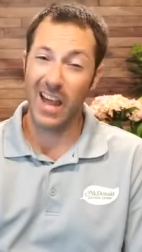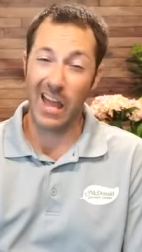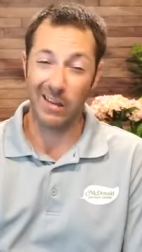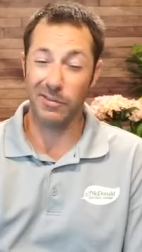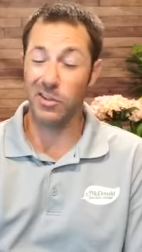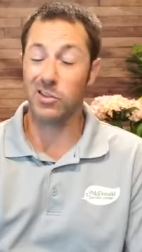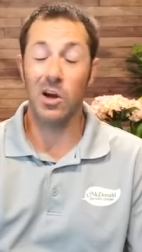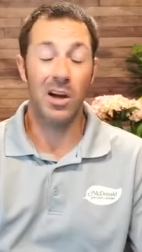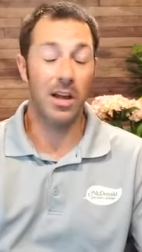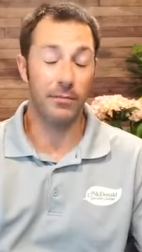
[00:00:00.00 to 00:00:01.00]
aphids,
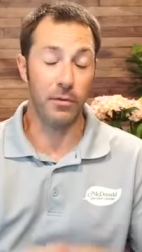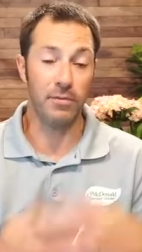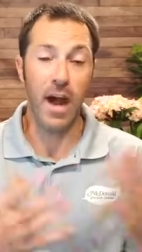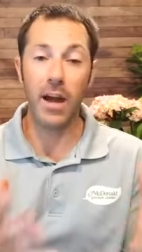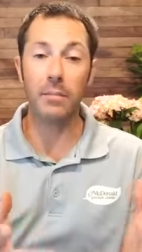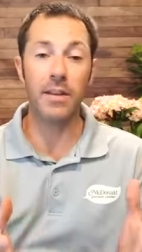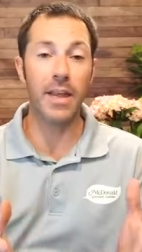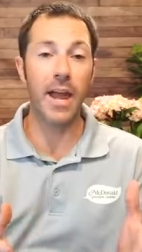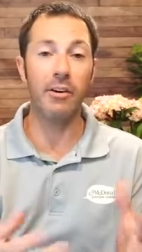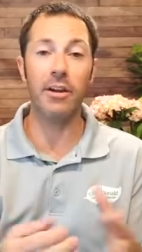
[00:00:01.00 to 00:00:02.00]
if you've got them in
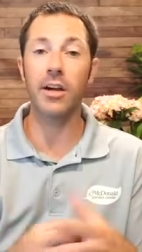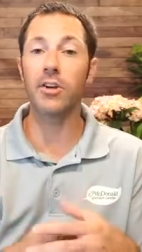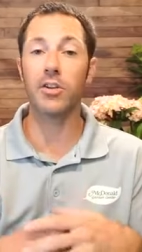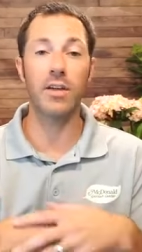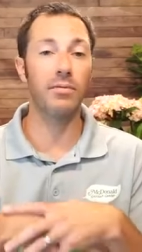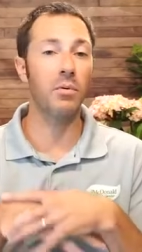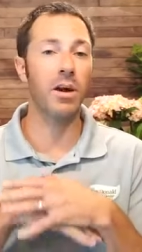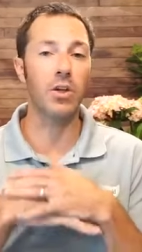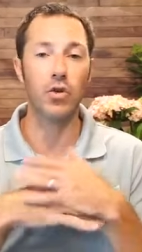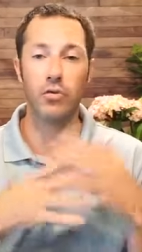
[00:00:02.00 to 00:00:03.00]
the area, you definitely
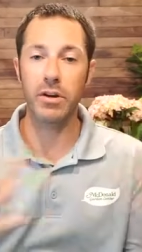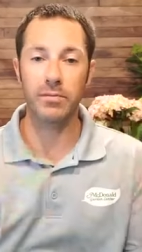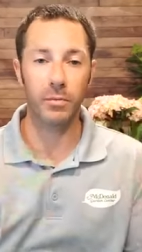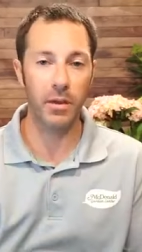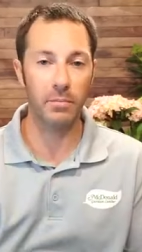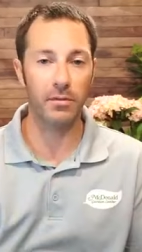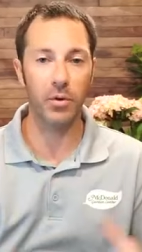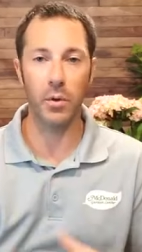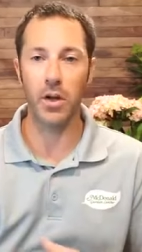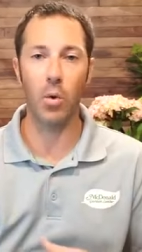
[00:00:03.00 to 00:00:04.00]
want to treat for them
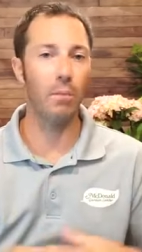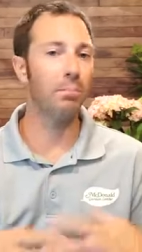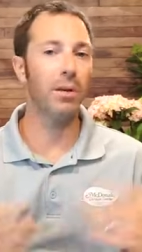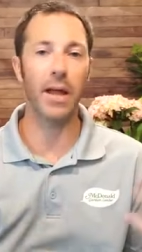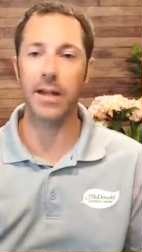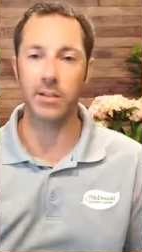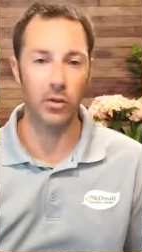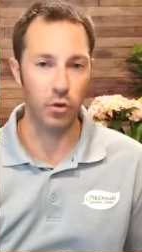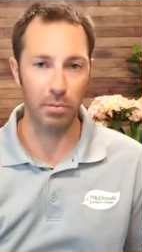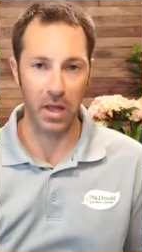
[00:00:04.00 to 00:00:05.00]
before we go and plant a
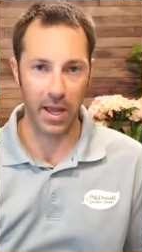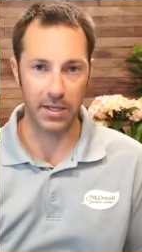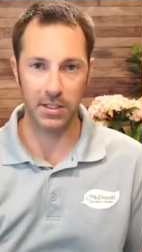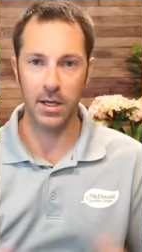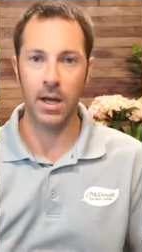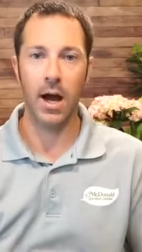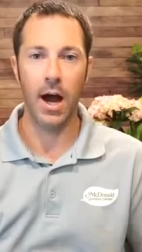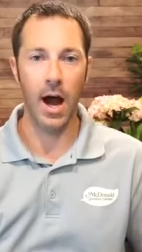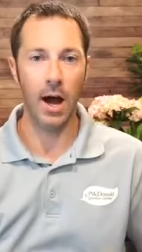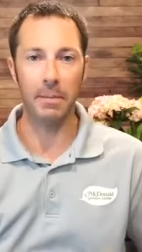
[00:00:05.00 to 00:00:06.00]
new plant.
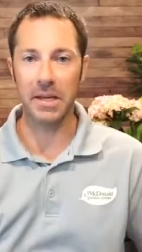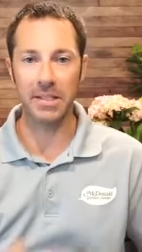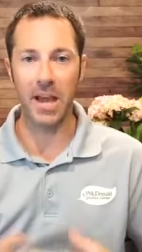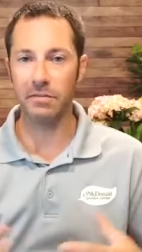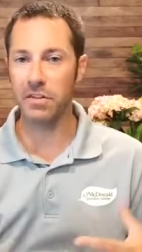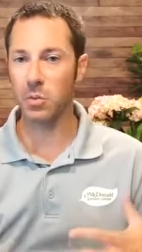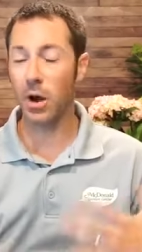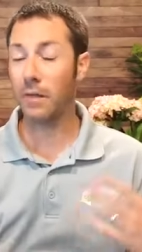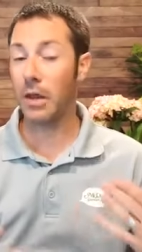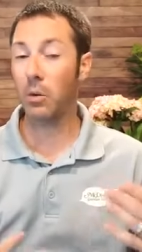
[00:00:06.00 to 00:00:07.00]
Uh, because aphids,
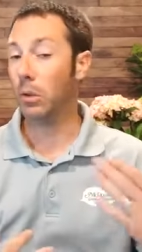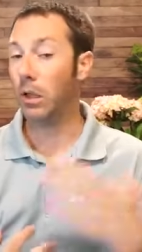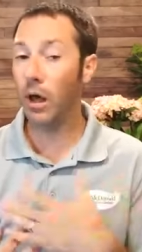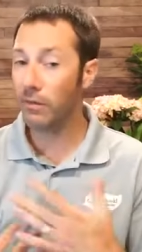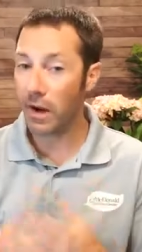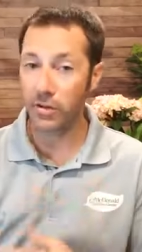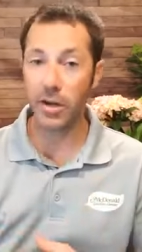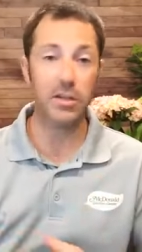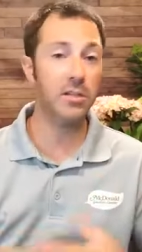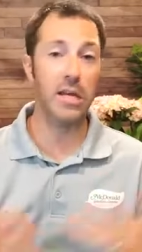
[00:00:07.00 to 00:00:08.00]
while they don't love
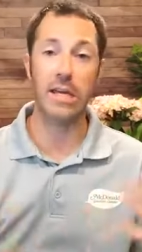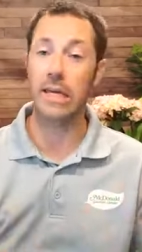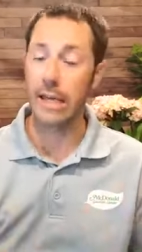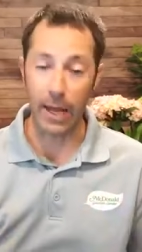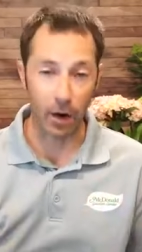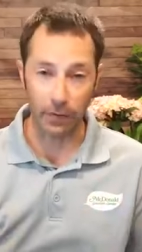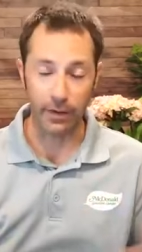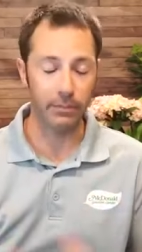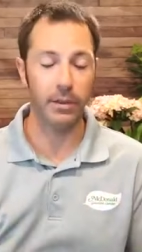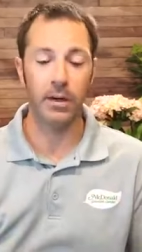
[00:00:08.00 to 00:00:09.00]
hydrangeas, they can get on
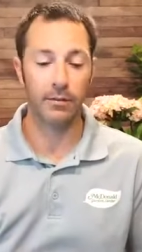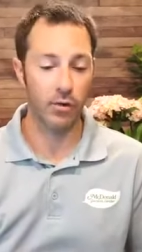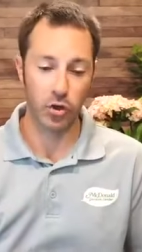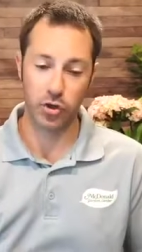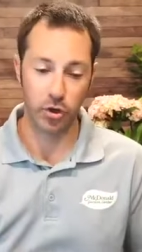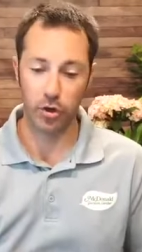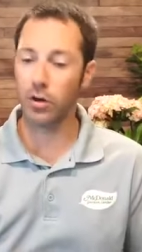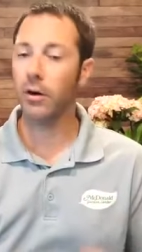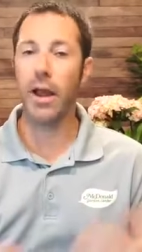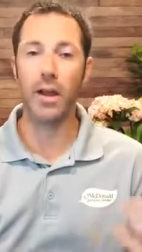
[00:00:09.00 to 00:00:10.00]
them. For
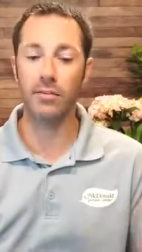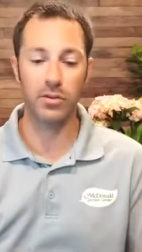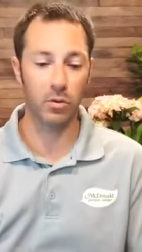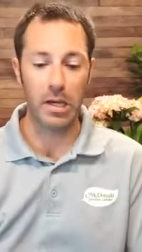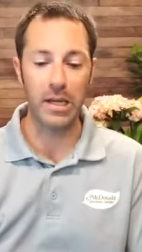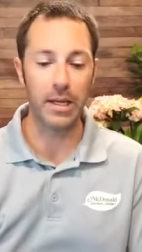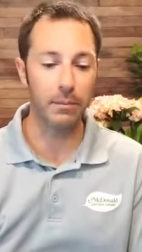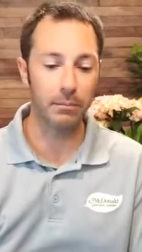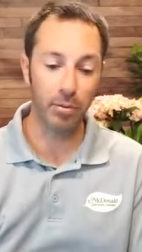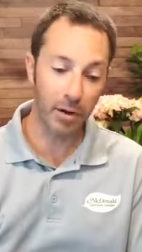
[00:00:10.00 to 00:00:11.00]
sure, aphids will eat
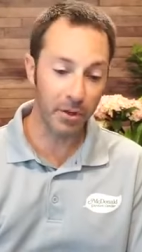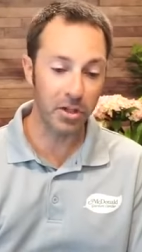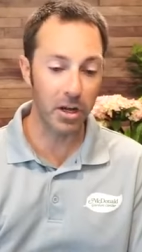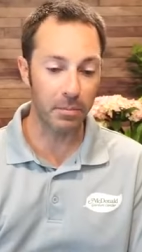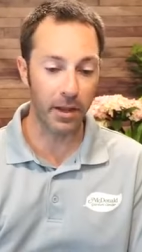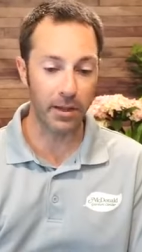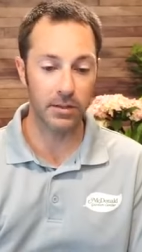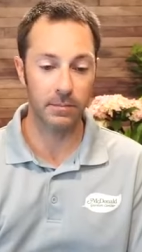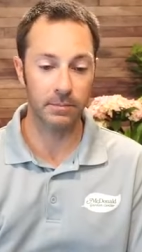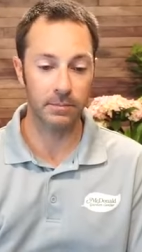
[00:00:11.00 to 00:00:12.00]
pretty much any plant.